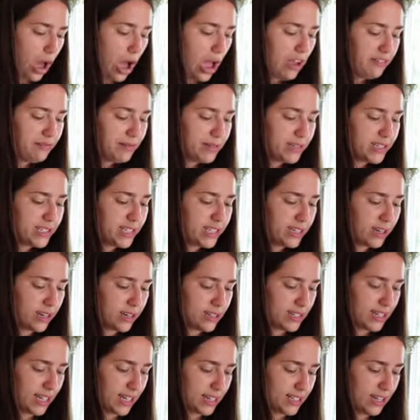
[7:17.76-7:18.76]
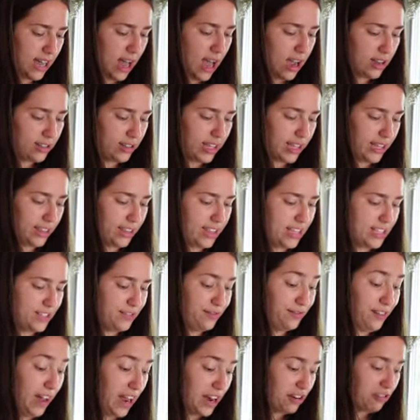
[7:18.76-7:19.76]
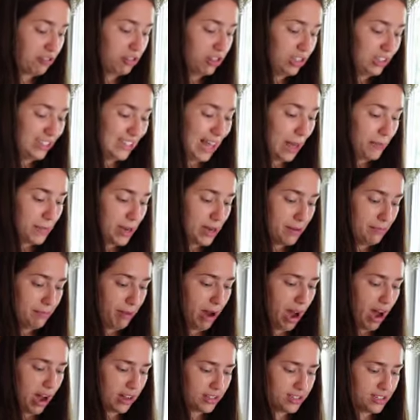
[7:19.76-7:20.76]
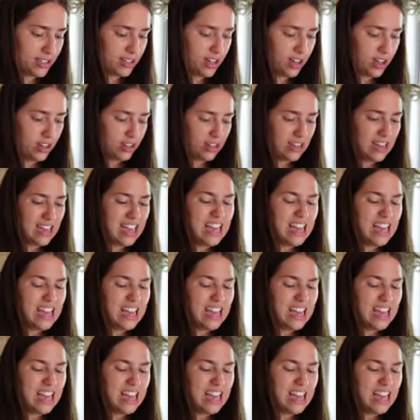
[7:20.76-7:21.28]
I've been seeing on TikTok like this viral lemon pasta.